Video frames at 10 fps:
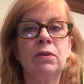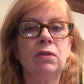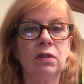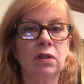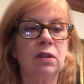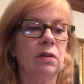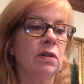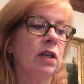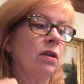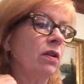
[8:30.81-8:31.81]
you can go
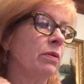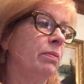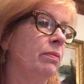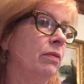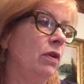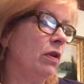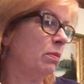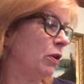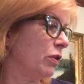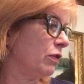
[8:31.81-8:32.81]
and get all the
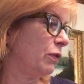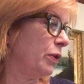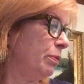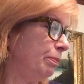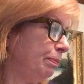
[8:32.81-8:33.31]
parts for it.